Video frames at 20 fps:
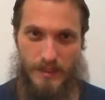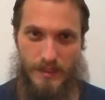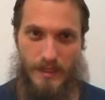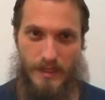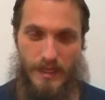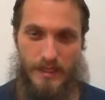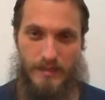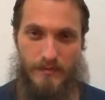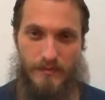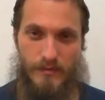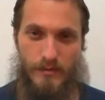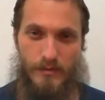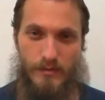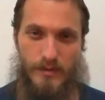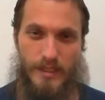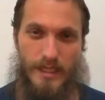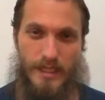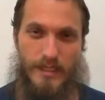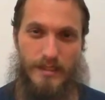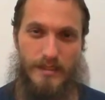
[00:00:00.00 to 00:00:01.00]
And if you
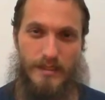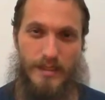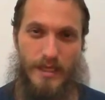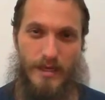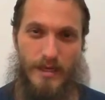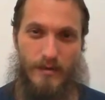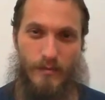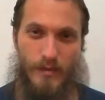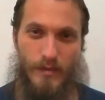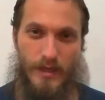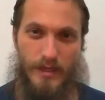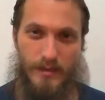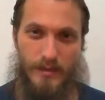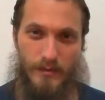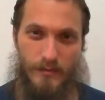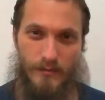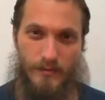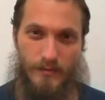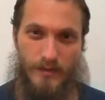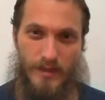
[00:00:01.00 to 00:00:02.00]
look at it that way and
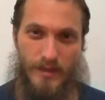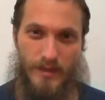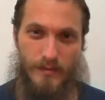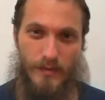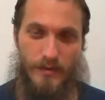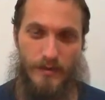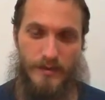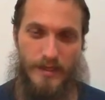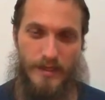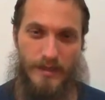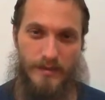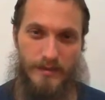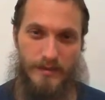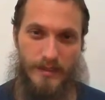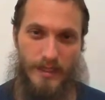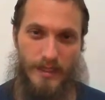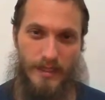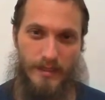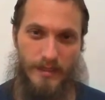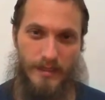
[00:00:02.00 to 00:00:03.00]
you frame burnout in
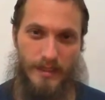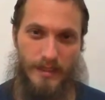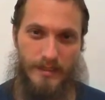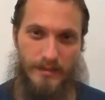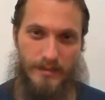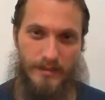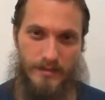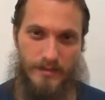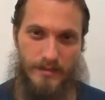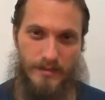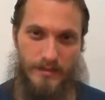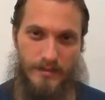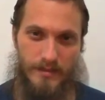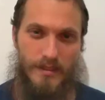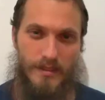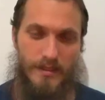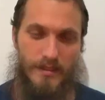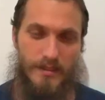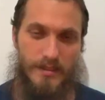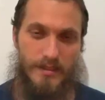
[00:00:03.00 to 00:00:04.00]
that lens,
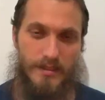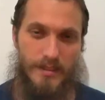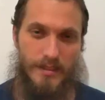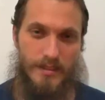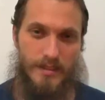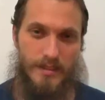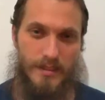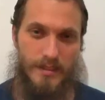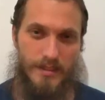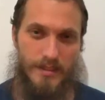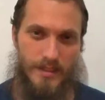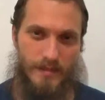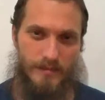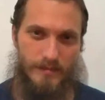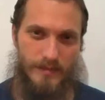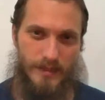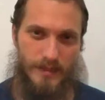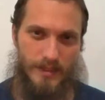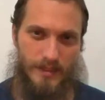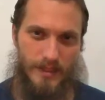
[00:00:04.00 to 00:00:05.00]
this isn't
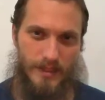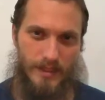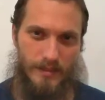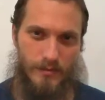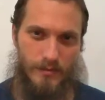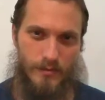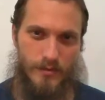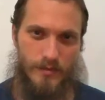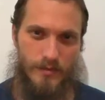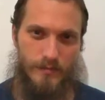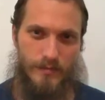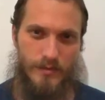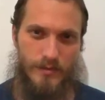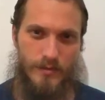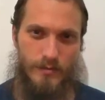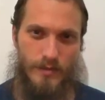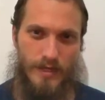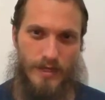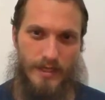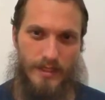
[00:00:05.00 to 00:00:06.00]
something that you should be
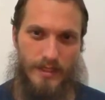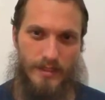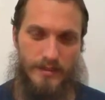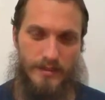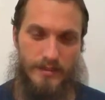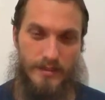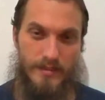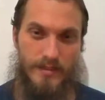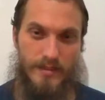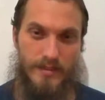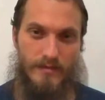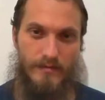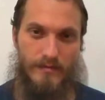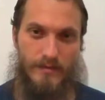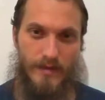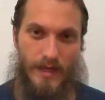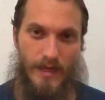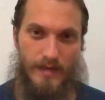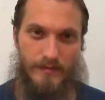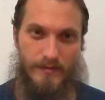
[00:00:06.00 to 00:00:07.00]
dreading to never
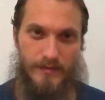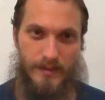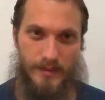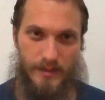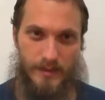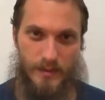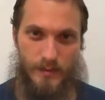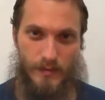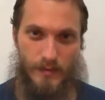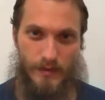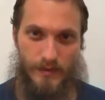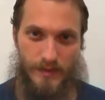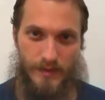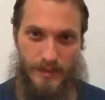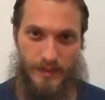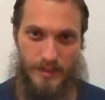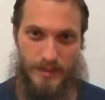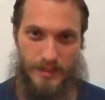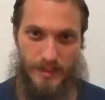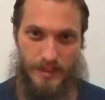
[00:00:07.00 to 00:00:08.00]
have to
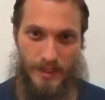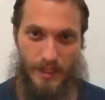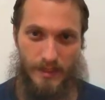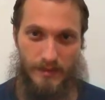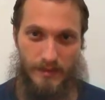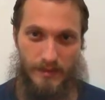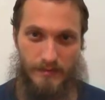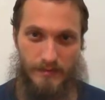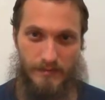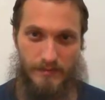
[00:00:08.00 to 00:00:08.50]
experience again.